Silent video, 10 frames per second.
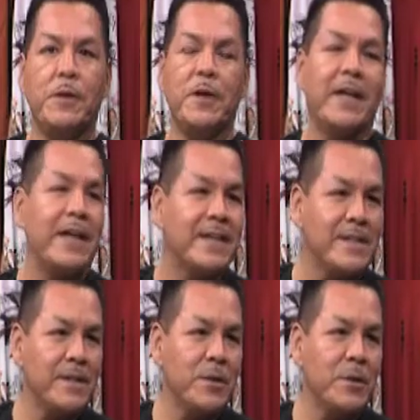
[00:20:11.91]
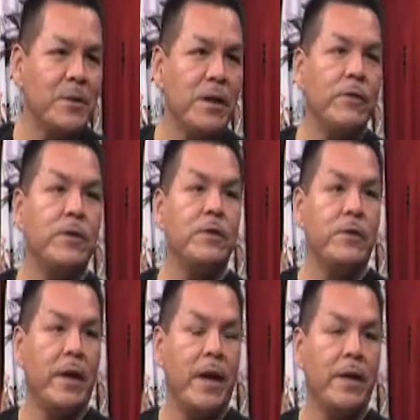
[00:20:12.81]
you're going to get sued if you do
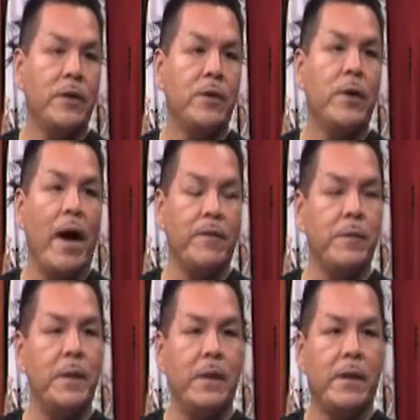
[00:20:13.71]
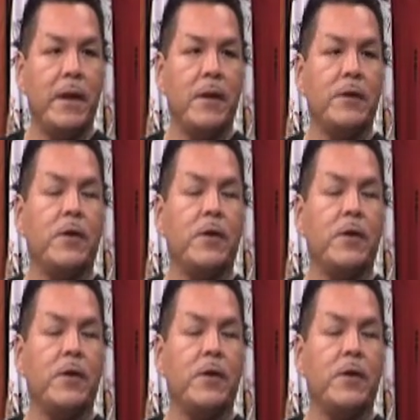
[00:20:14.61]
mm-hmm. that. You have to be there.